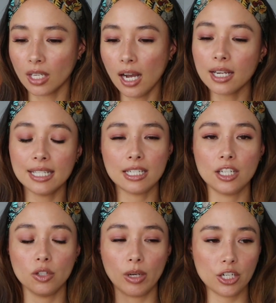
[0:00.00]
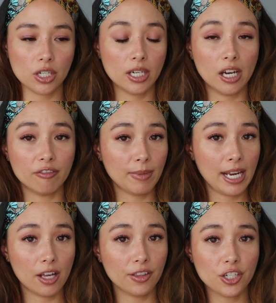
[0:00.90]
A continuation of my
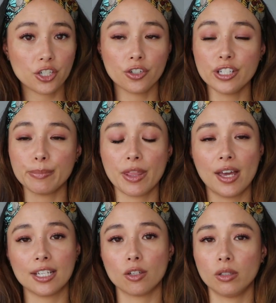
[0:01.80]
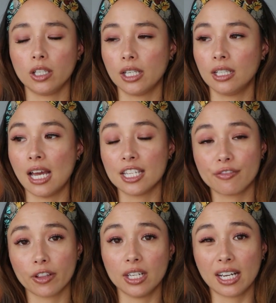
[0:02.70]
health insurance, but that's only going to
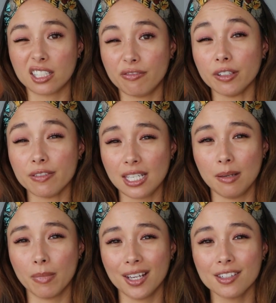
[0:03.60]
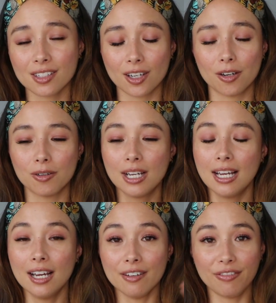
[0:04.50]
last for the next 15 months. So
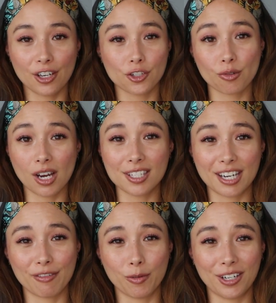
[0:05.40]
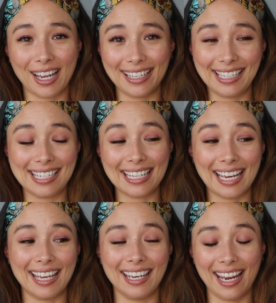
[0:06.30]
fingers crossed, everyone. I need to
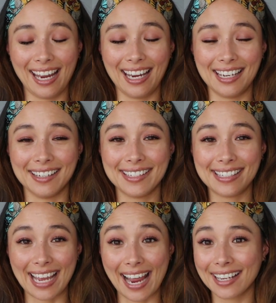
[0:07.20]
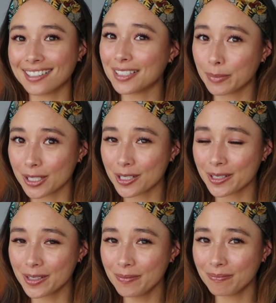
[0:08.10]
get a SAG
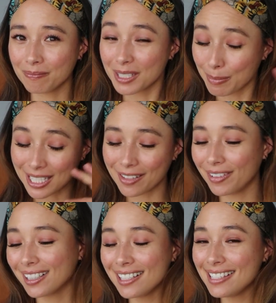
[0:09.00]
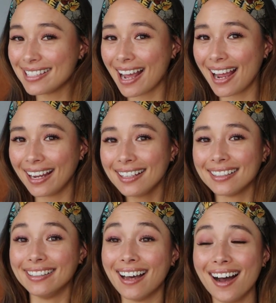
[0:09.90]
commercial, specifically
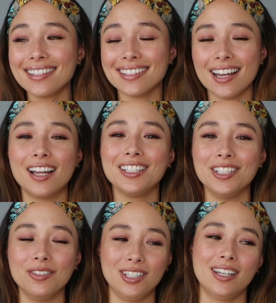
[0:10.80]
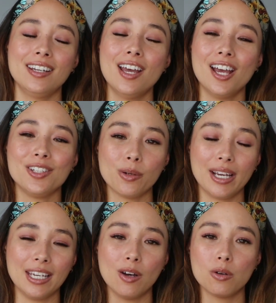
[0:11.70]
SAG, not non-union, so I
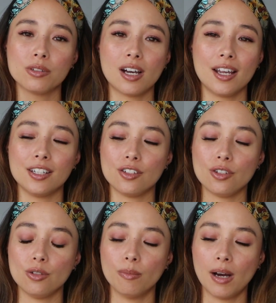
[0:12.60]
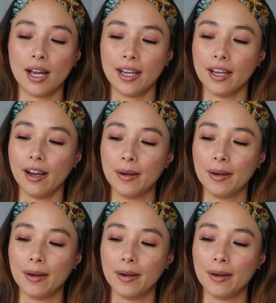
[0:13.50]
can hold on to my